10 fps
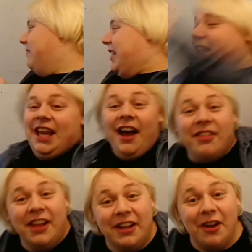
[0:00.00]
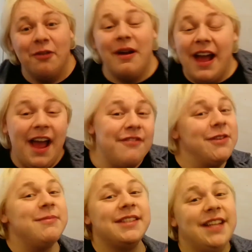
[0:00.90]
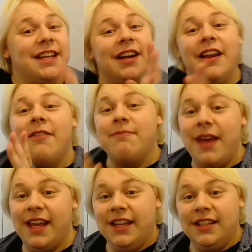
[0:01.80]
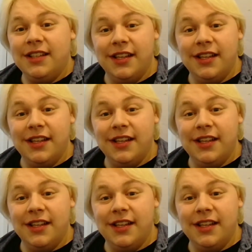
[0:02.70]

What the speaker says: Yeah, there you go. Every mistake I have made...